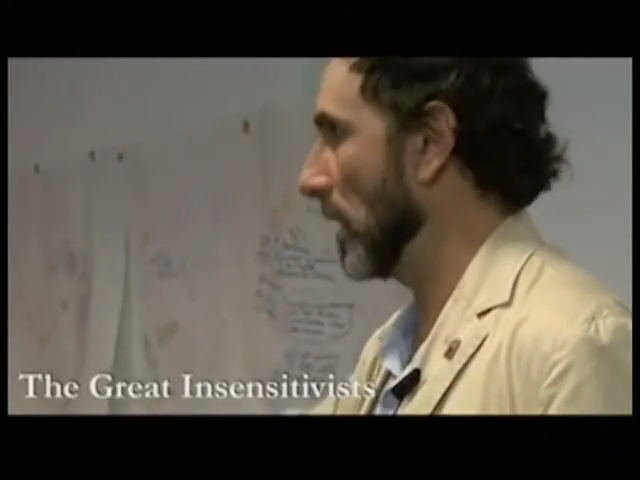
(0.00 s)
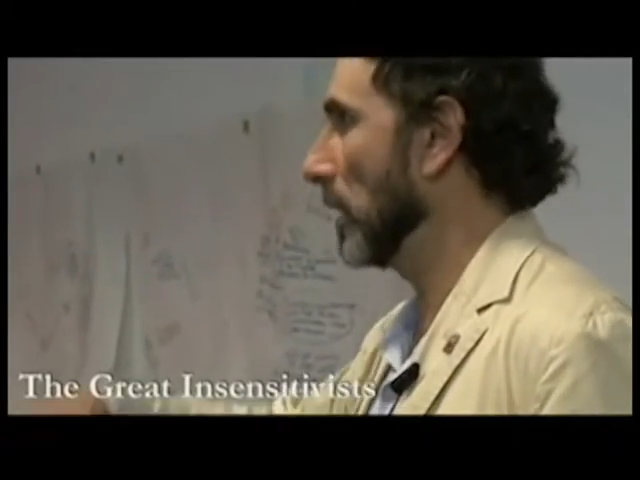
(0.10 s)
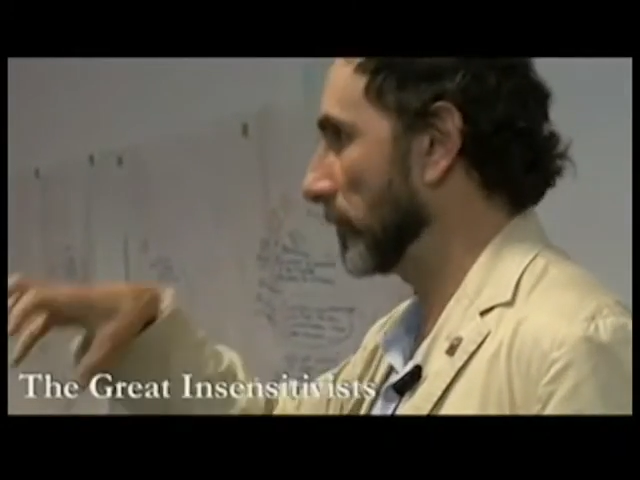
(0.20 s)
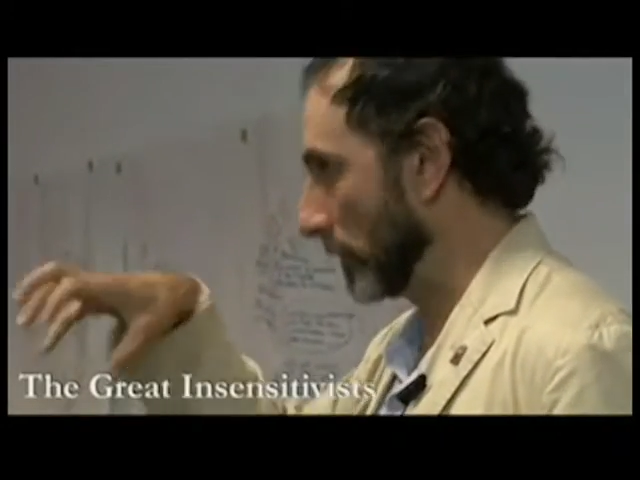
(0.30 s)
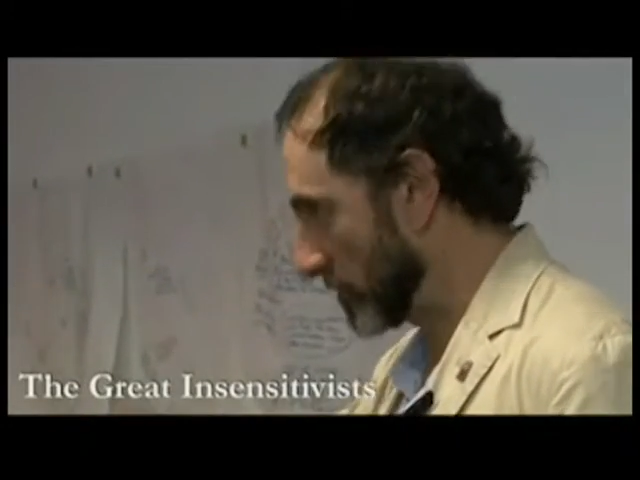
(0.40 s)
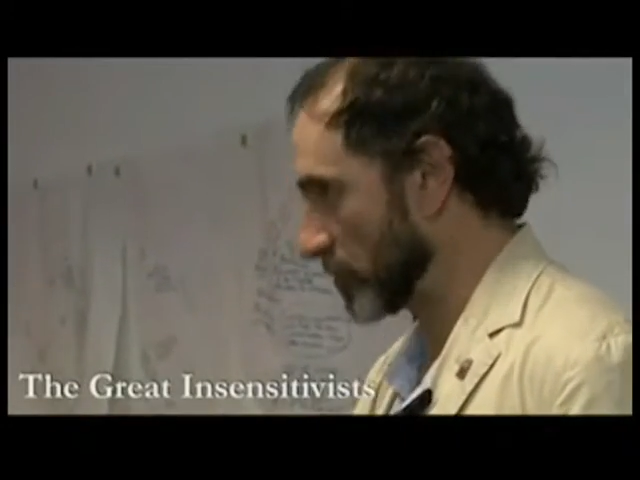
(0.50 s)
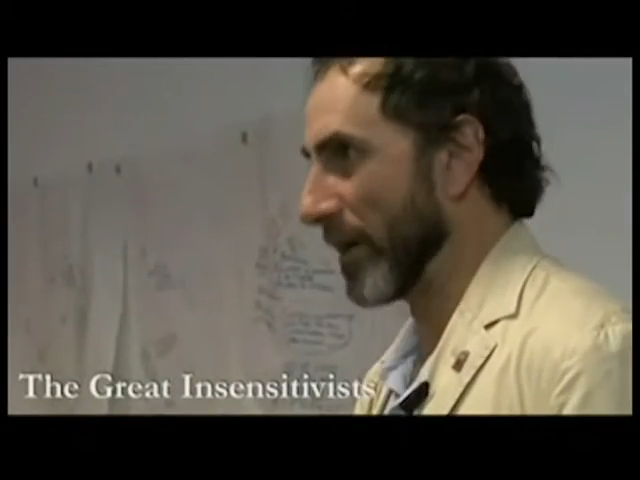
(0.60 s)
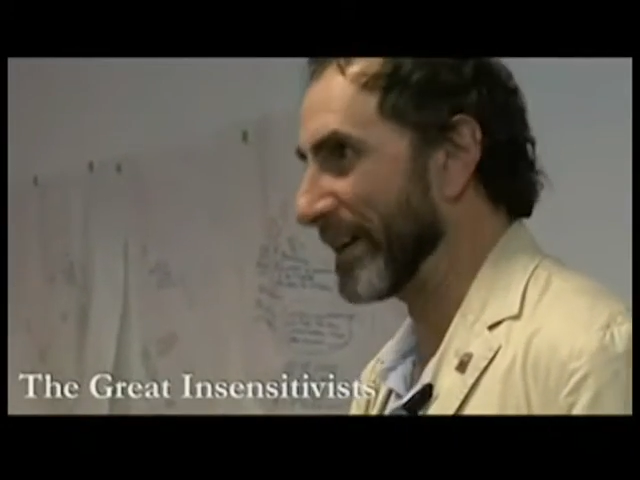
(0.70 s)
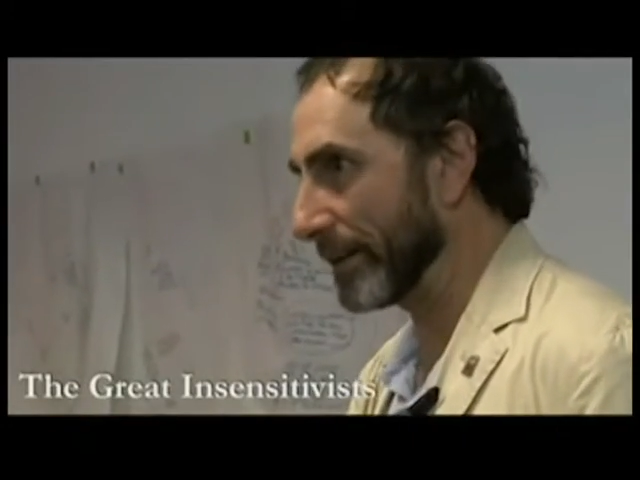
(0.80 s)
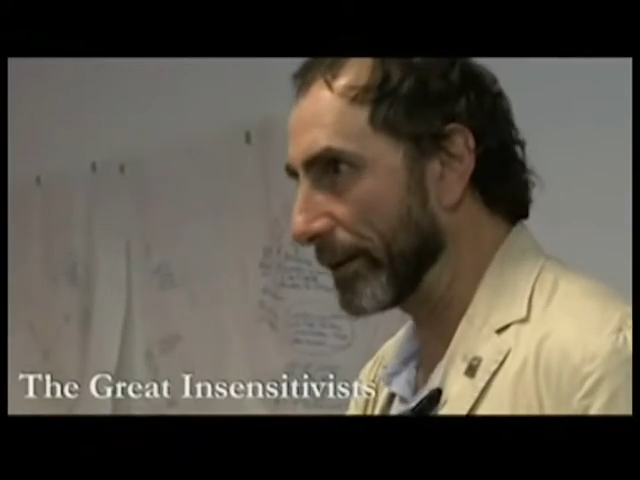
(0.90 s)
to
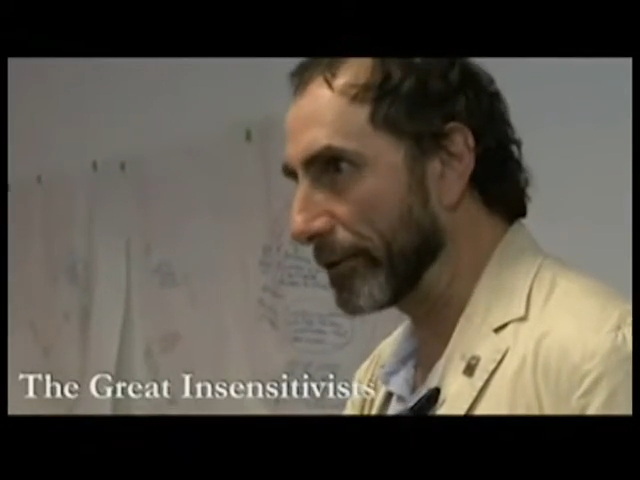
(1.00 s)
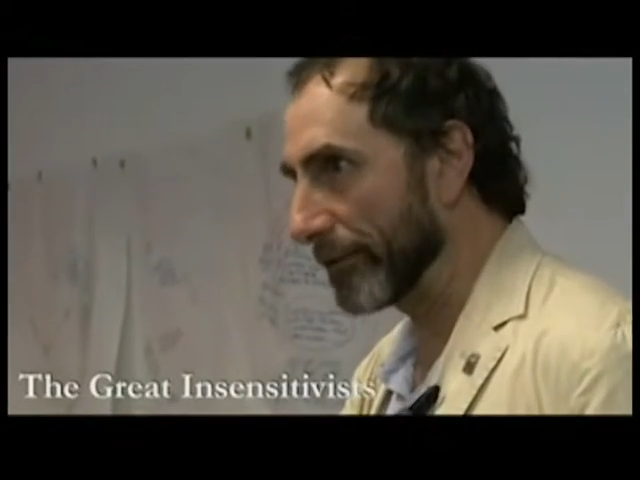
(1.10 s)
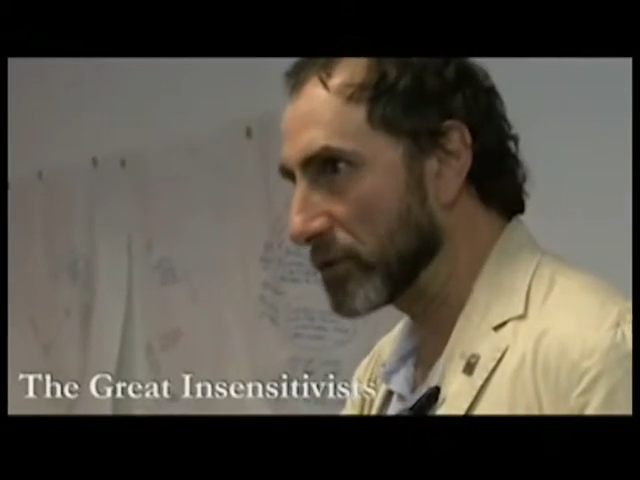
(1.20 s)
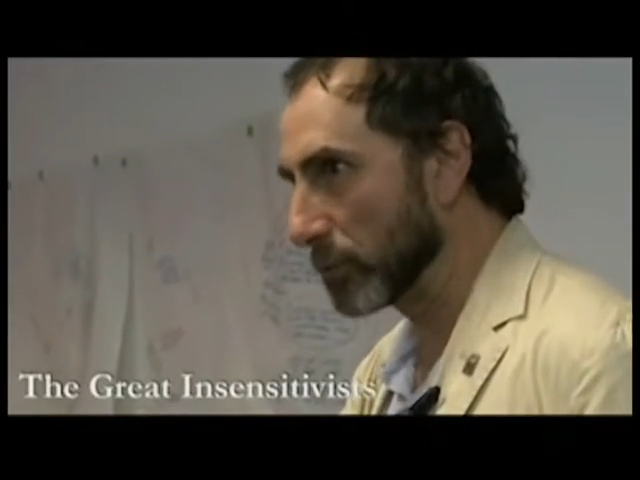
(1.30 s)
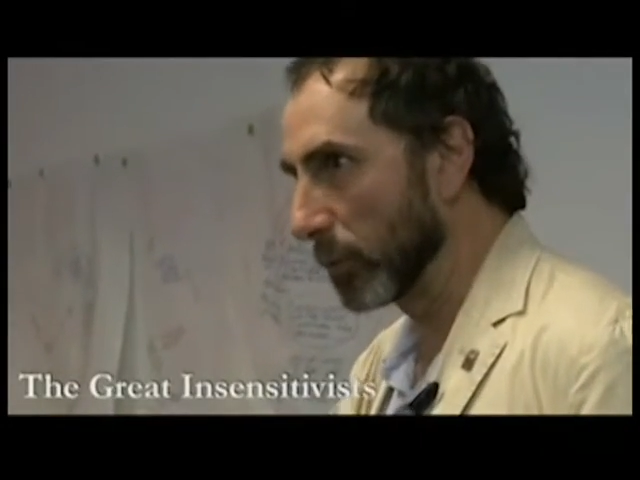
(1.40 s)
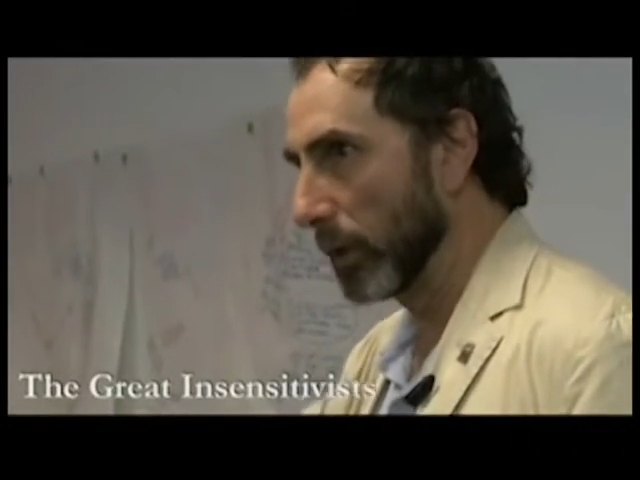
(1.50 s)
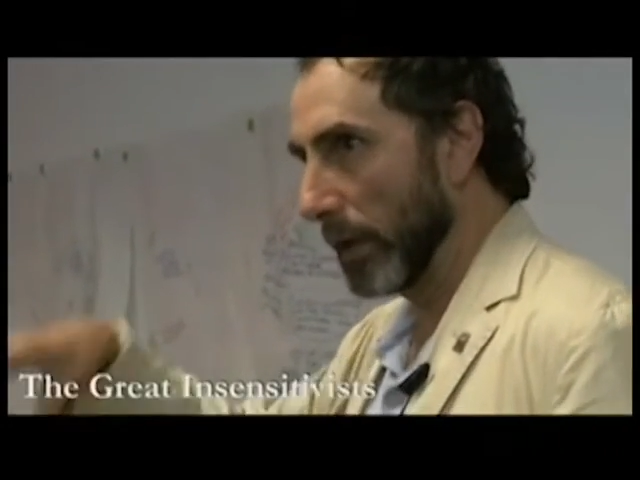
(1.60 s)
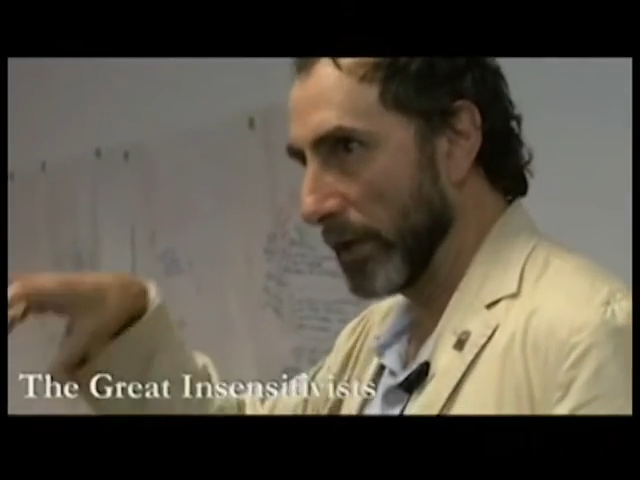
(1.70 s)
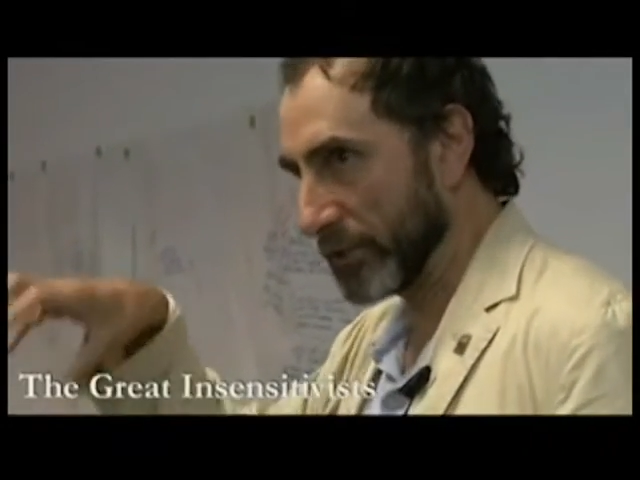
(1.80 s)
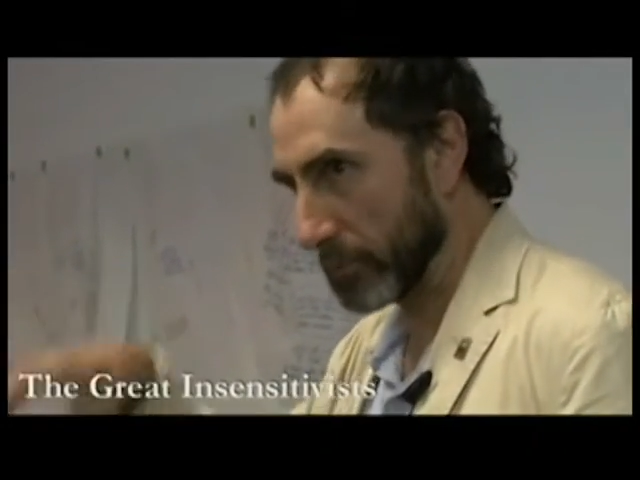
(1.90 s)
constrain an individual
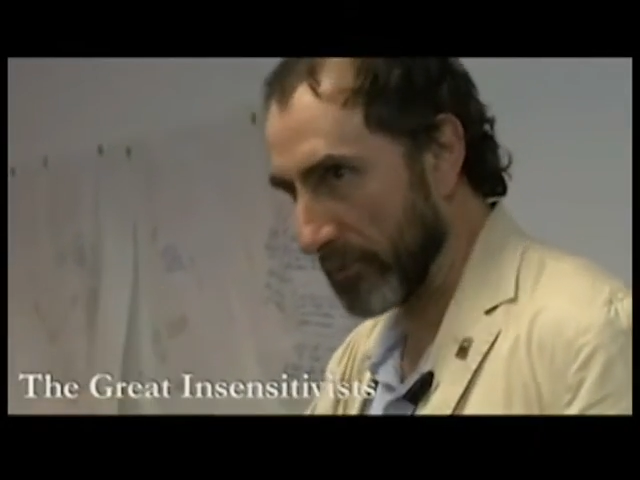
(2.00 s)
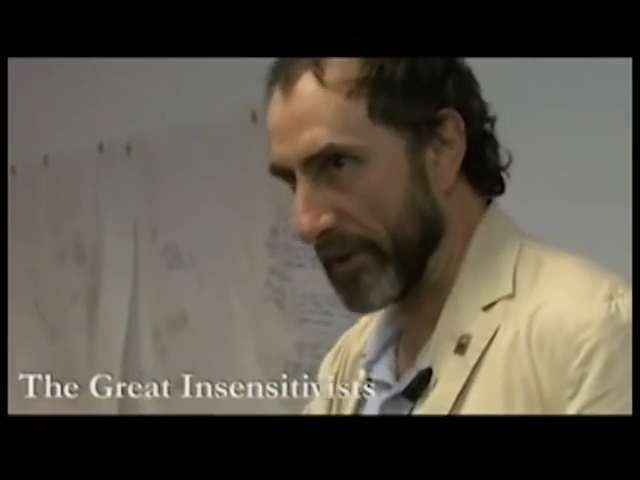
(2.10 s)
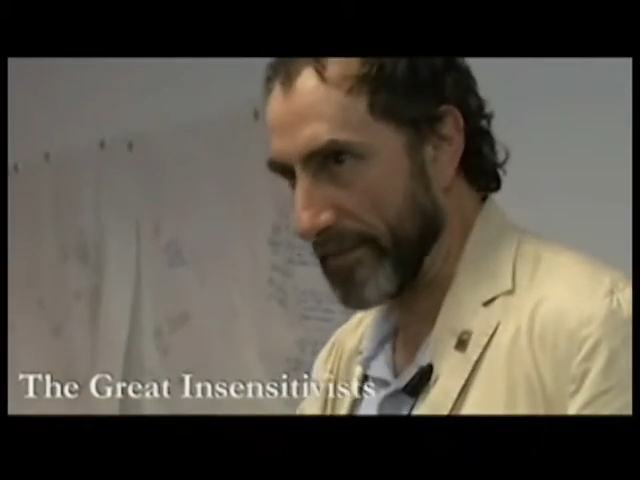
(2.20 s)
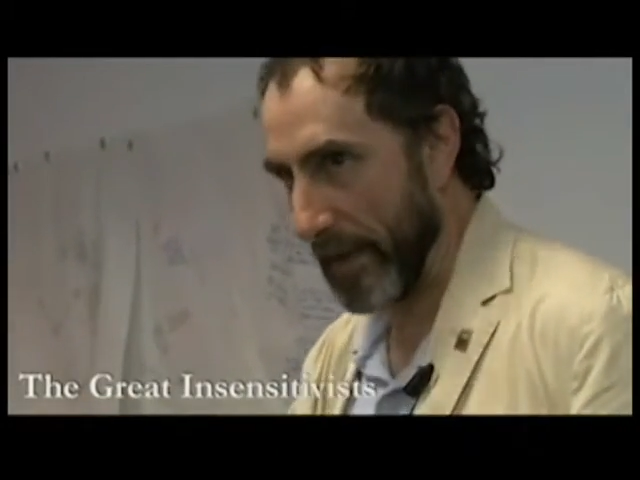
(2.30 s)
is to prevent